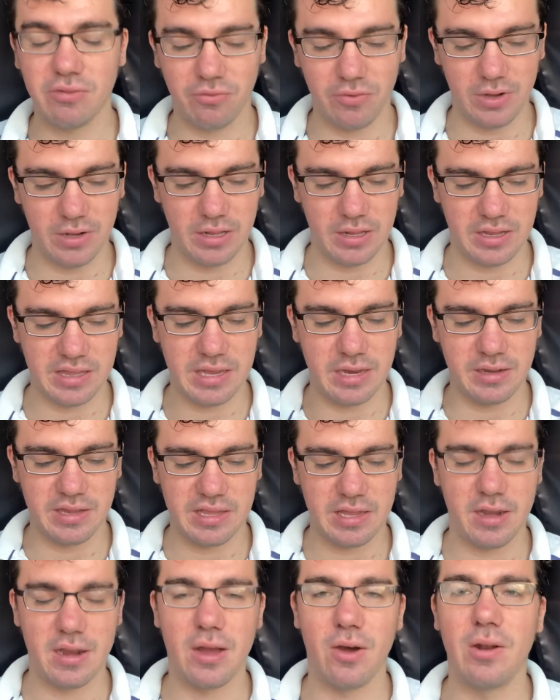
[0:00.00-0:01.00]
Finnegas and
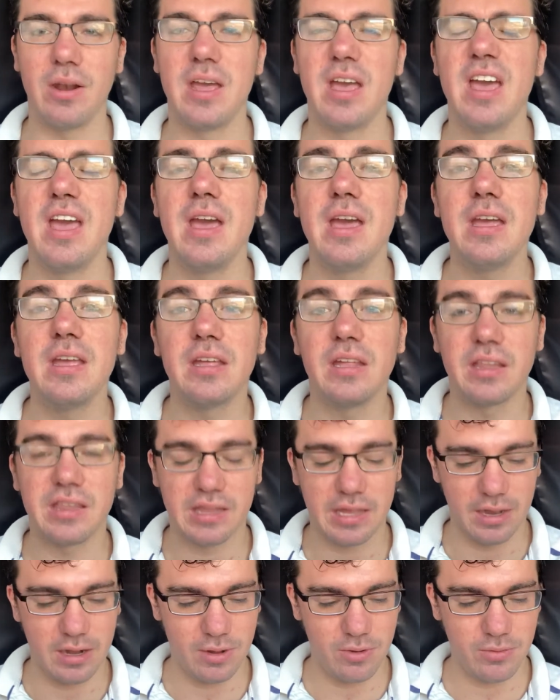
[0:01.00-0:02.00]
set out. He
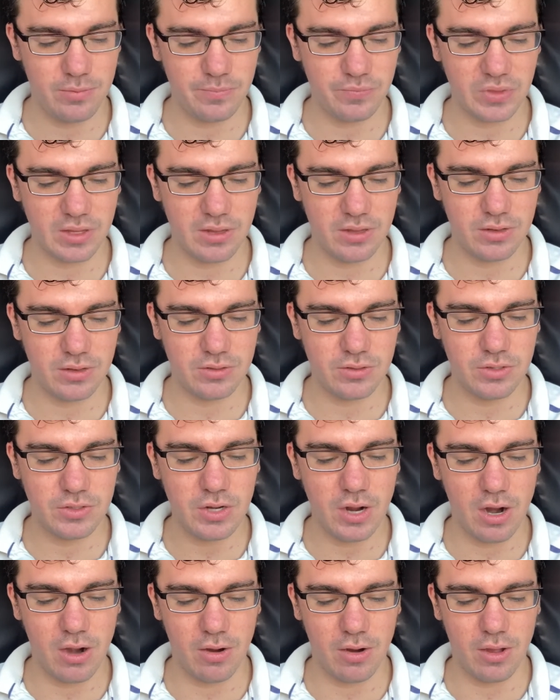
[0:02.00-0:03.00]
set out to
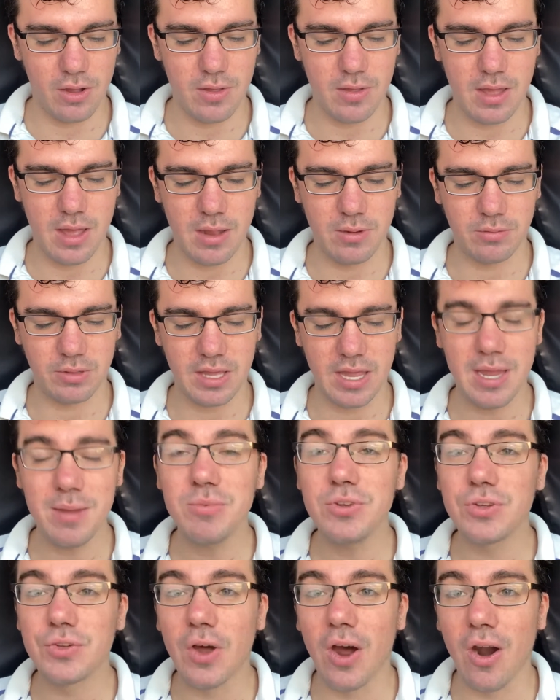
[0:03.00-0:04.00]
Tara and came
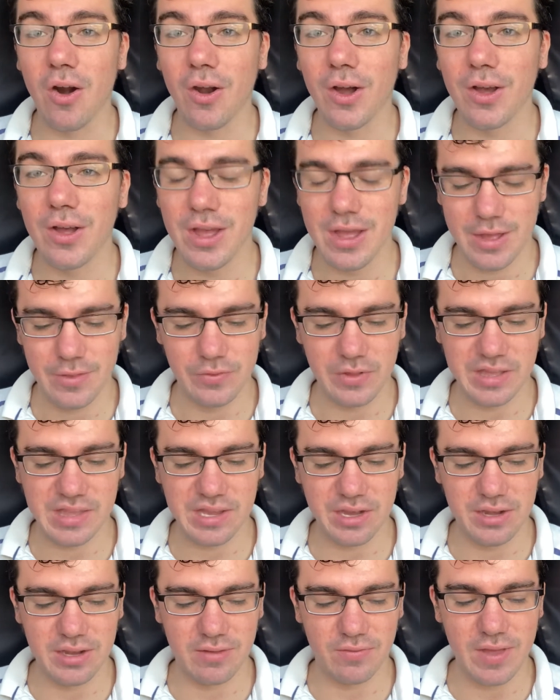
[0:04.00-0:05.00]
to Tara, the
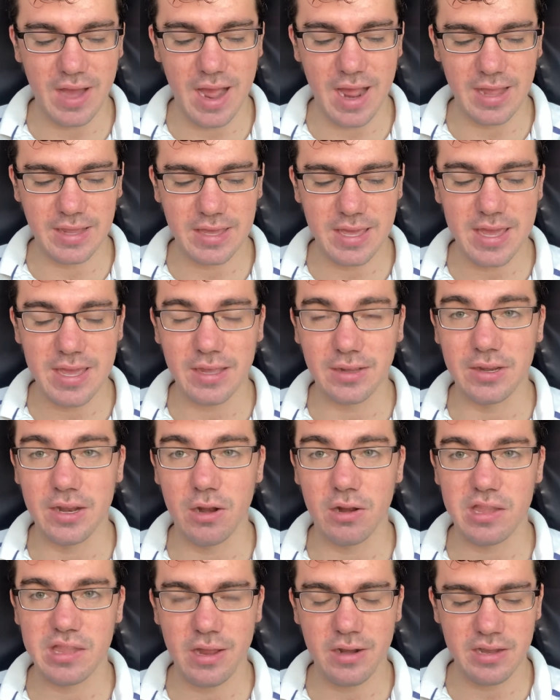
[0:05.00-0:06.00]
city of the High King, near
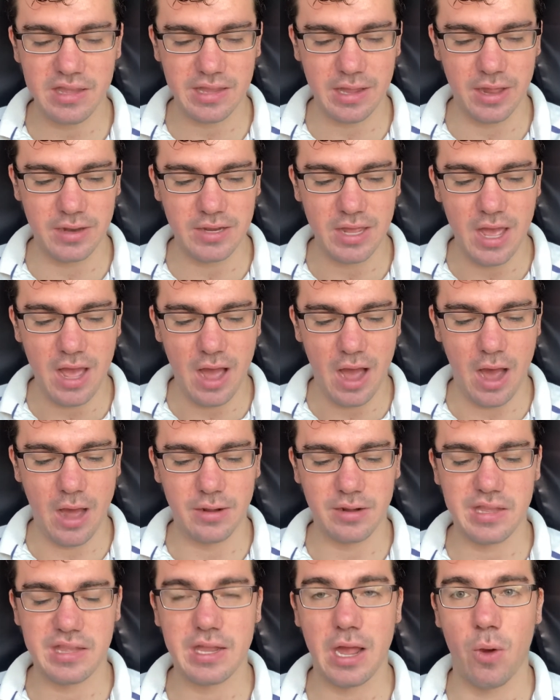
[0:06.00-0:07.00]
sunset on
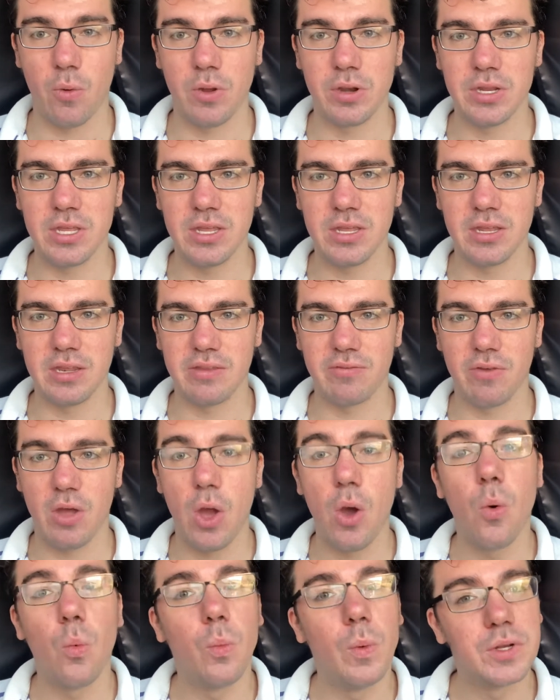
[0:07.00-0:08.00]
Samhain Eve,
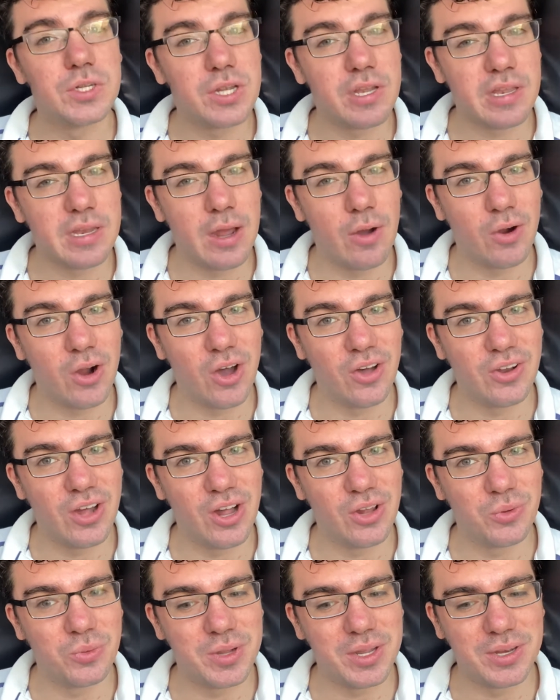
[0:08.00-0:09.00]
which is now called
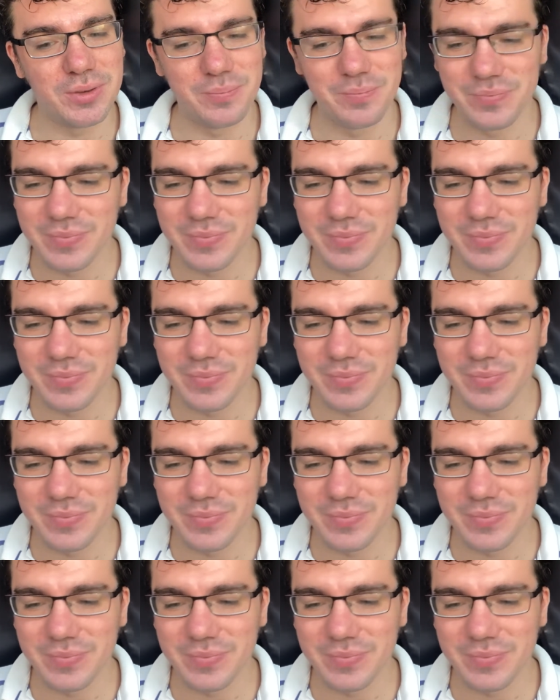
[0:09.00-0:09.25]
Halloween.